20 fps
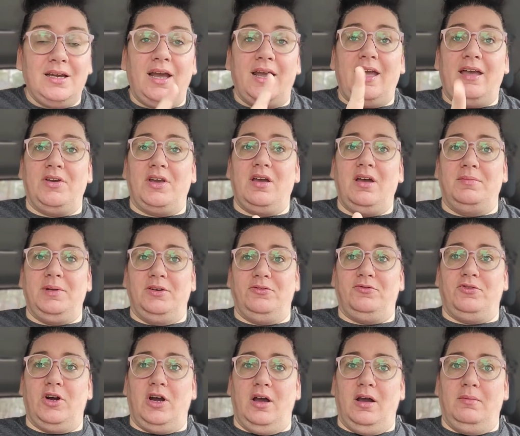I have it coming
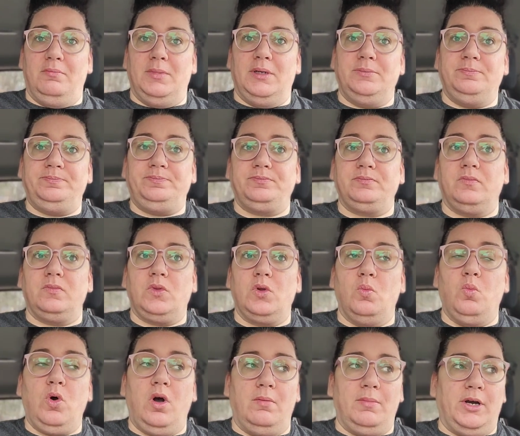
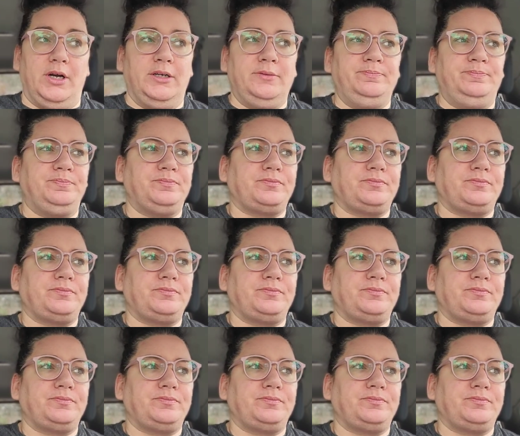from Walmart.